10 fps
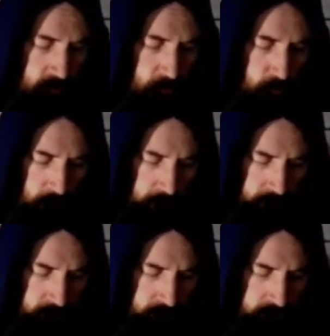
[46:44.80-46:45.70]

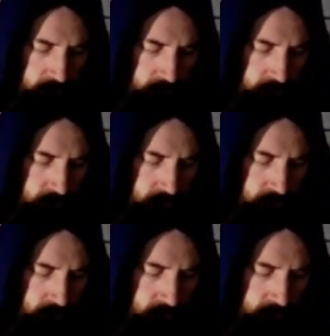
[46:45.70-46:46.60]

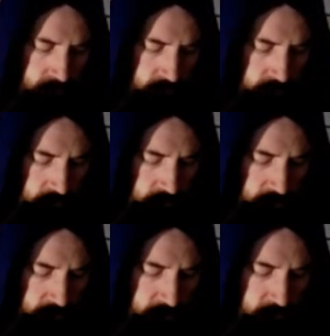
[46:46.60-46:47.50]
1,
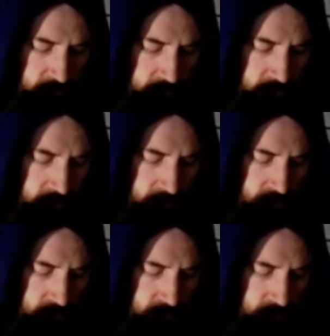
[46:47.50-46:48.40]
3,
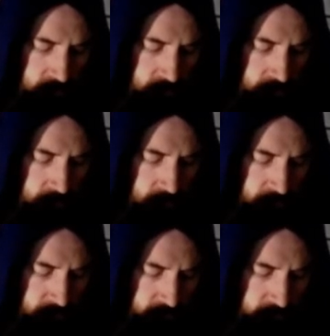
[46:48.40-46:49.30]

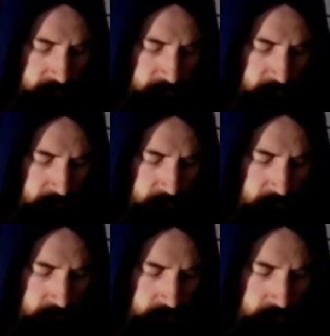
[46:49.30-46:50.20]
2,
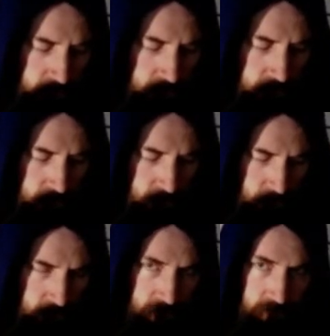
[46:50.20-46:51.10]

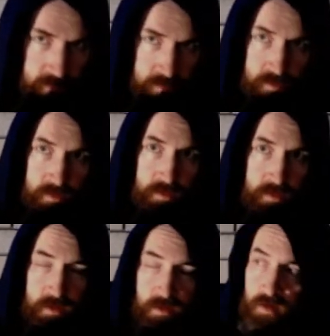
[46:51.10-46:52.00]

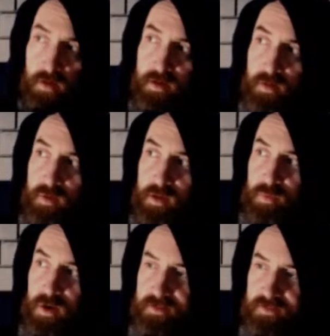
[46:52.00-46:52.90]
1. Okay, we'll keep
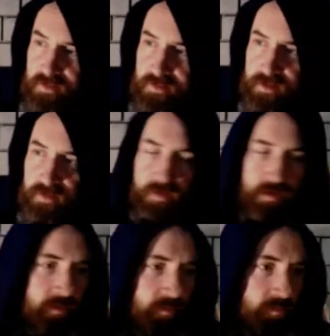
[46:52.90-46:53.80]
practicing this stuff
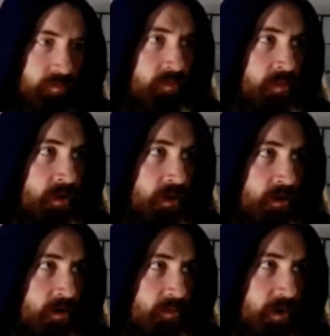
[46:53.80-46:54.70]
here.
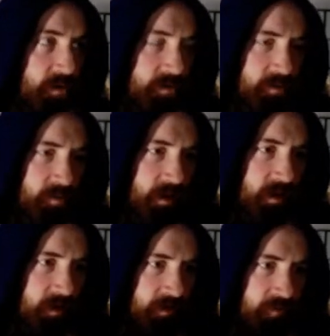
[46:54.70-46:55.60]
Maybe I'll do
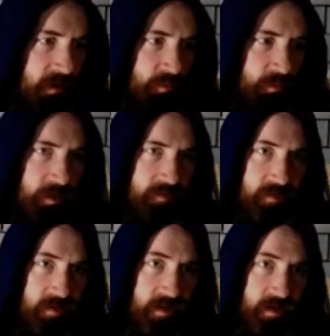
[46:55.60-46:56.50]
like 5 more minutes, and
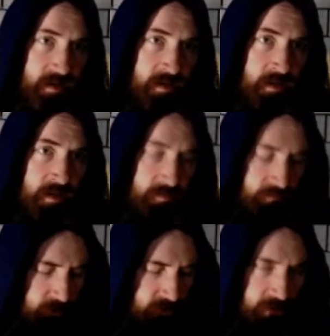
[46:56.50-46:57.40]
I gotta
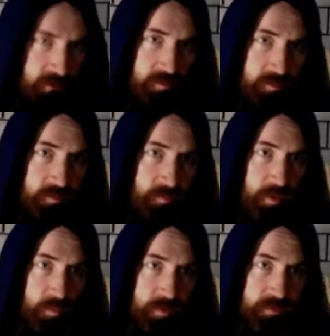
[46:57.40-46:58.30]
unfortunately go do some
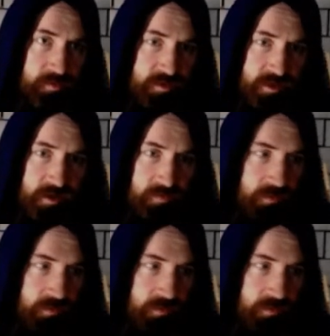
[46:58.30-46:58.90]
wizard stuff.